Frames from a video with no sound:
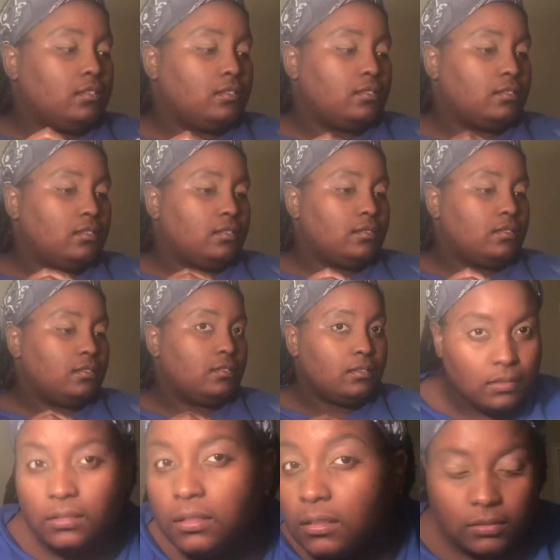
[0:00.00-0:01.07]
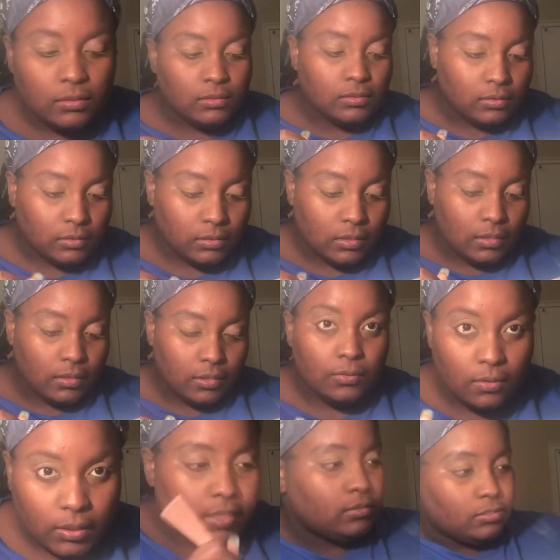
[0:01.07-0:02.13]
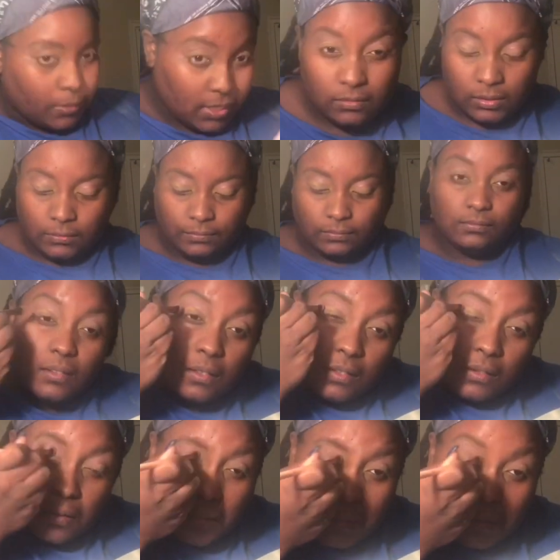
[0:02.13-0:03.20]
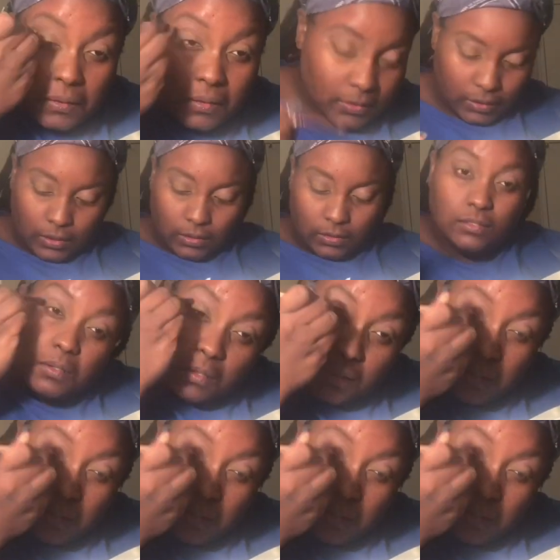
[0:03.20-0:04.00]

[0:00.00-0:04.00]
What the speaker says: the next shade we're going to use is Hugo